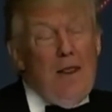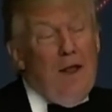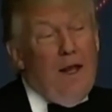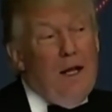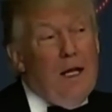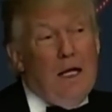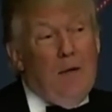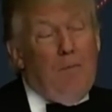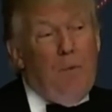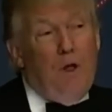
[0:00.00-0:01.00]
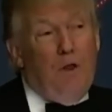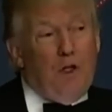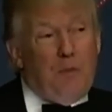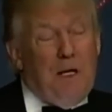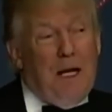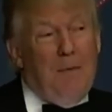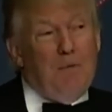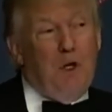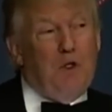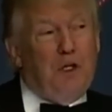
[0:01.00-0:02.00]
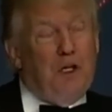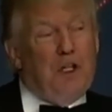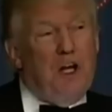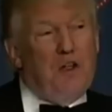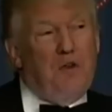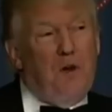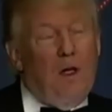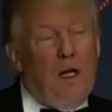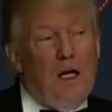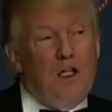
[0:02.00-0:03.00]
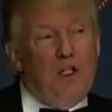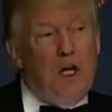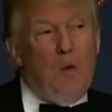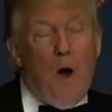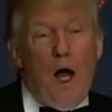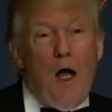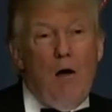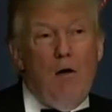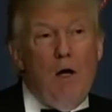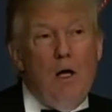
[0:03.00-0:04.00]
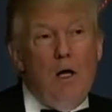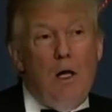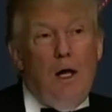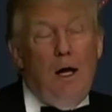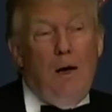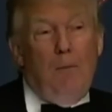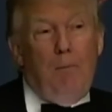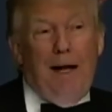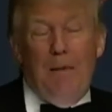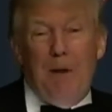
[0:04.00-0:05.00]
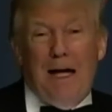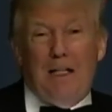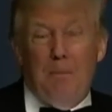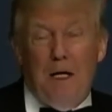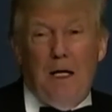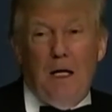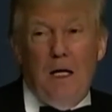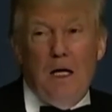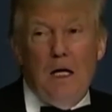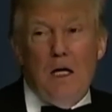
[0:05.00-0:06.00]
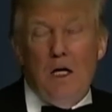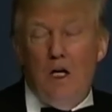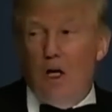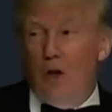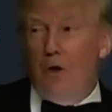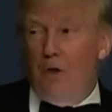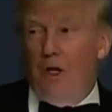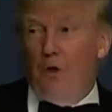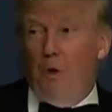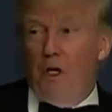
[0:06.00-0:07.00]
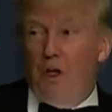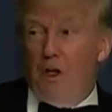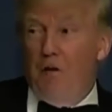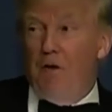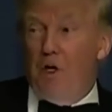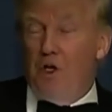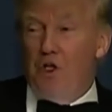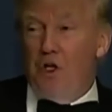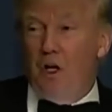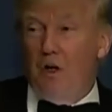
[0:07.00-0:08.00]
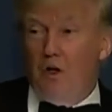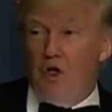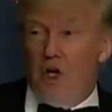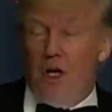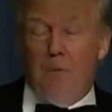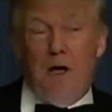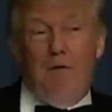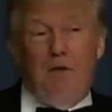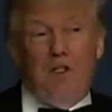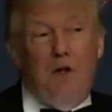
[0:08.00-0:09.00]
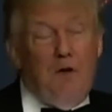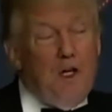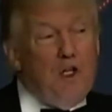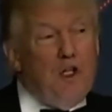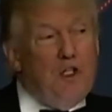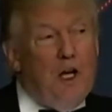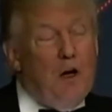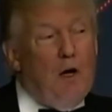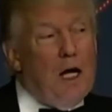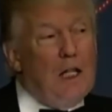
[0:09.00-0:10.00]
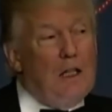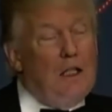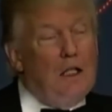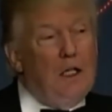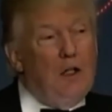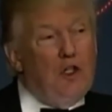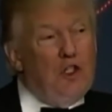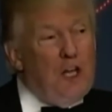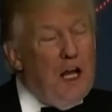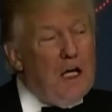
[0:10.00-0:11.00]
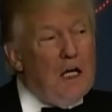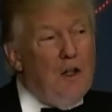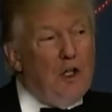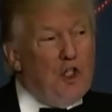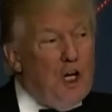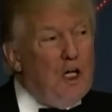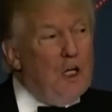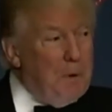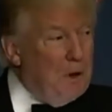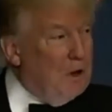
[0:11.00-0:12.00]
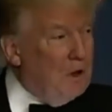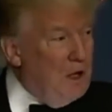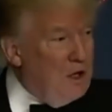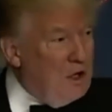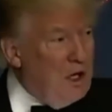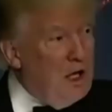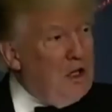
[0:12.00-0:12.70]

And then this became so successful, and he said, wow, paid him back the money. Did other things. We did the convention center, the Jacob Javits Convention Center. I got the state and the city to build, and to